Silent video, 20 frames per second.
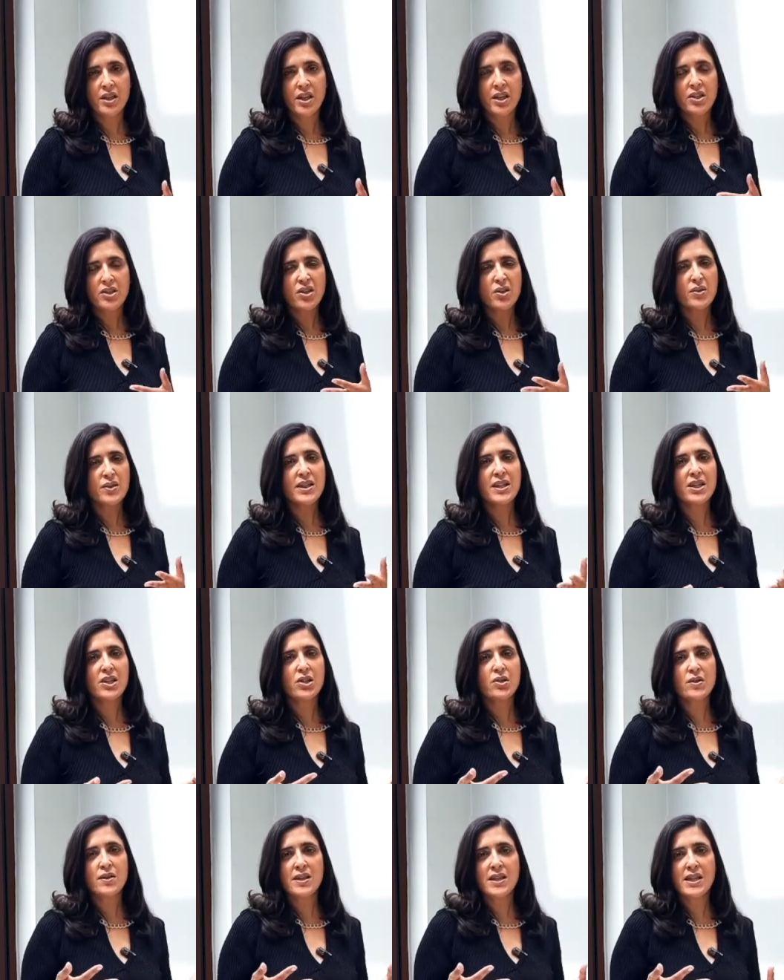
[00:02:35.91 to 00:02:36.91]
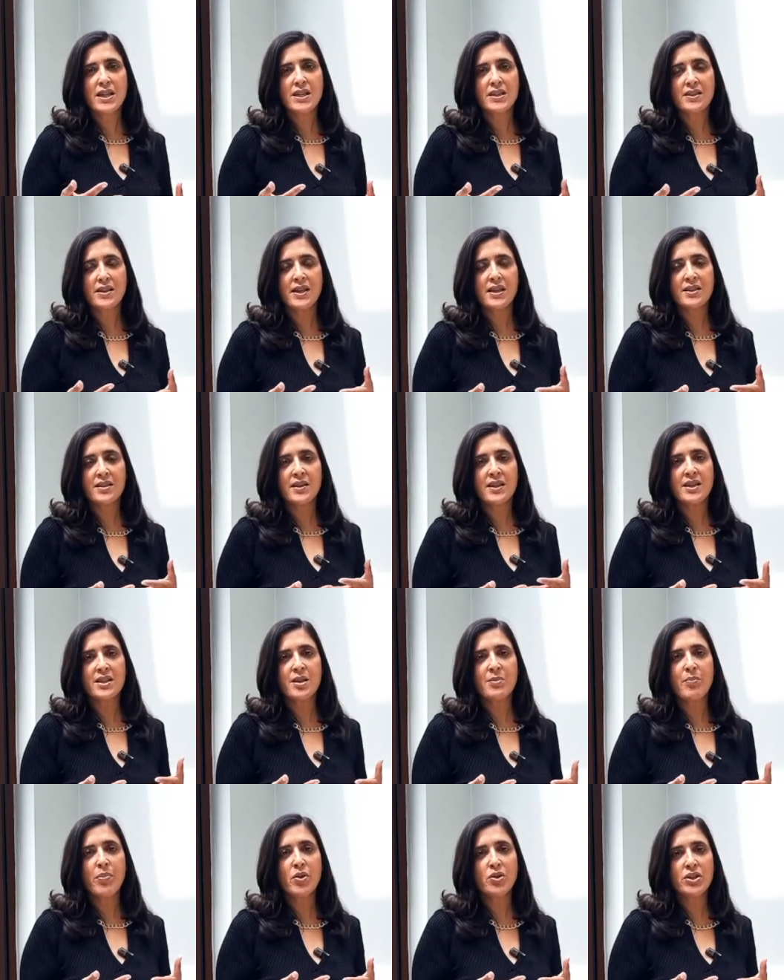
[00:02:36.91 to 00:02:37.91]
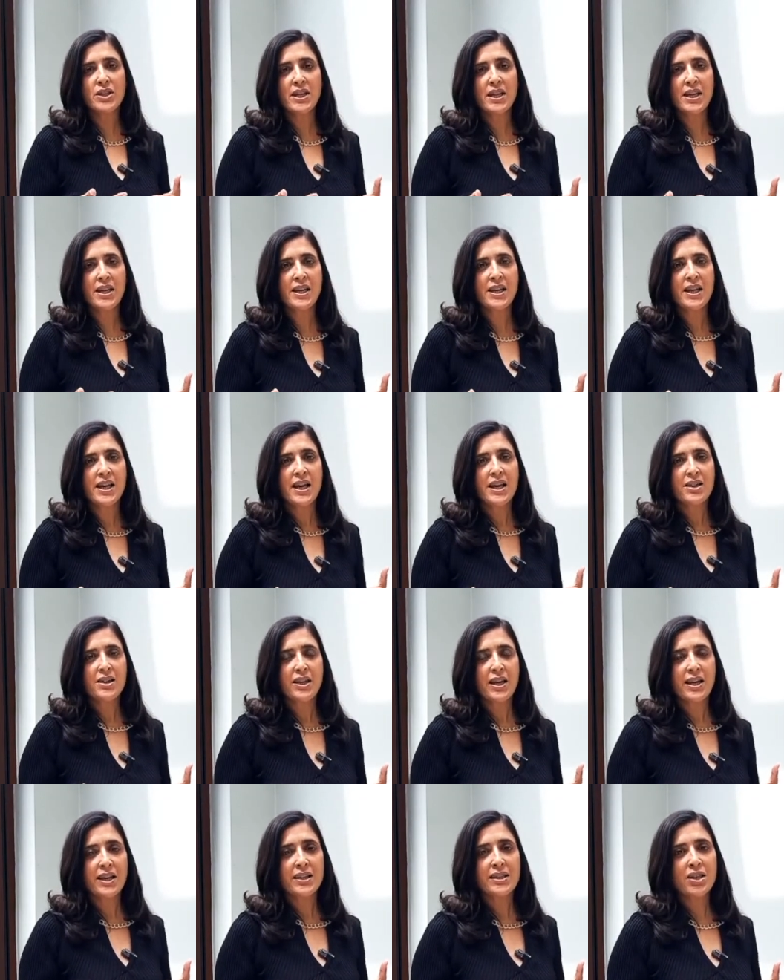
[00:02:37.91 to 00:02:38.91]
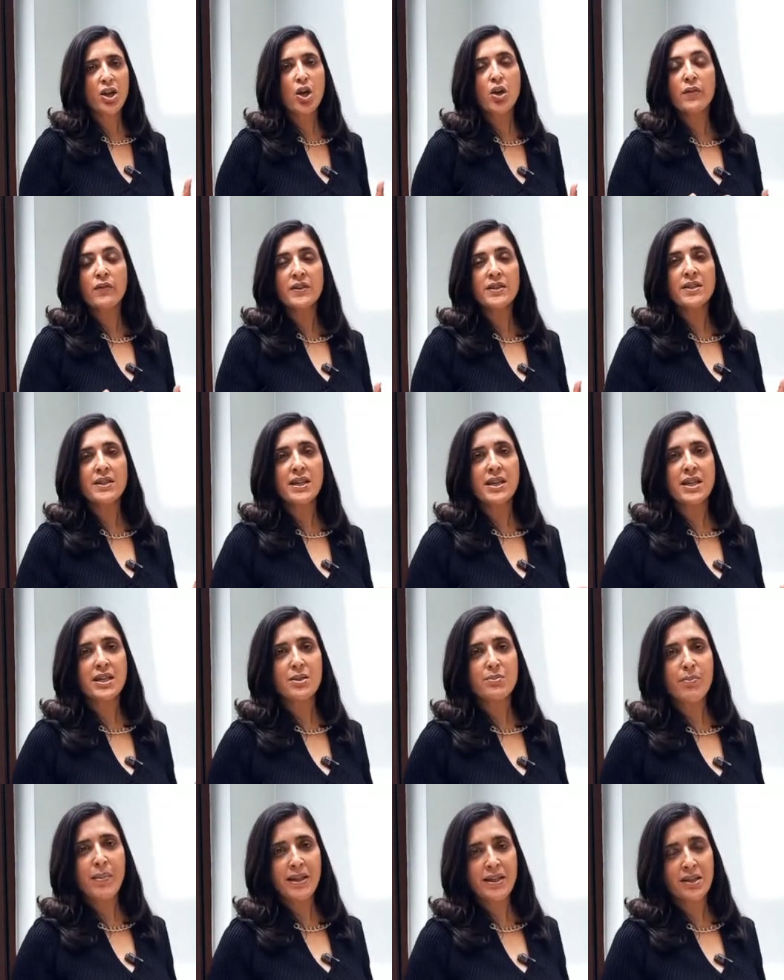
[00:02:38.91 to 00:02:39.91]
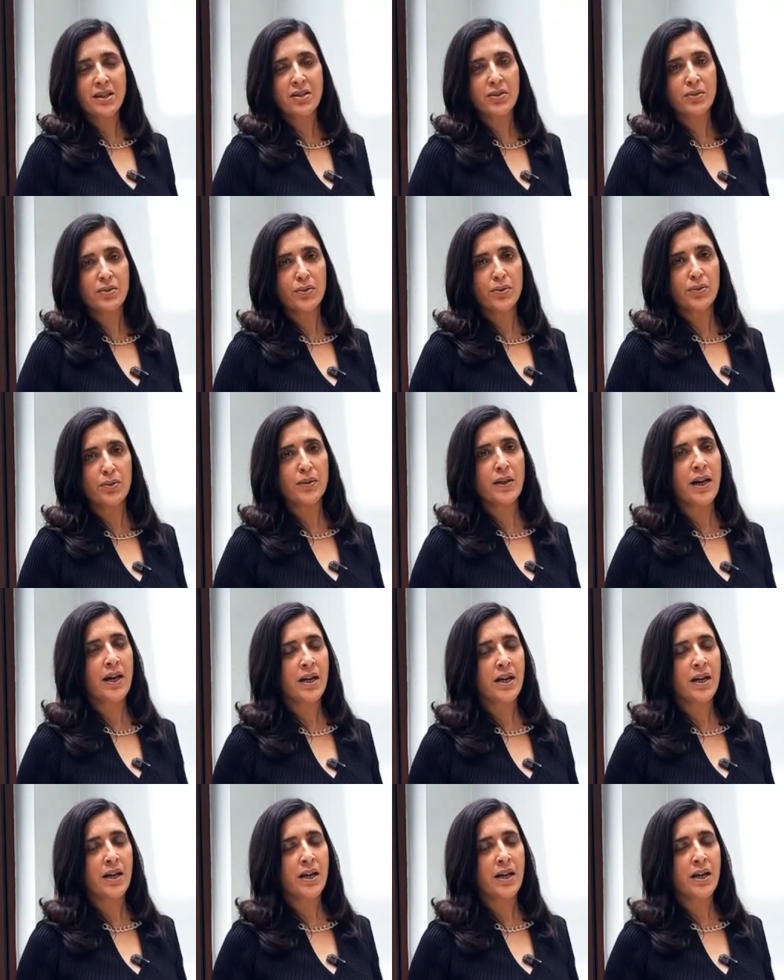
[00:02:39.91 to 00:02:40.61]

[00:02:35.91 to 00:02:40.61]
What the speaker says: So CQC is a body that oversees medical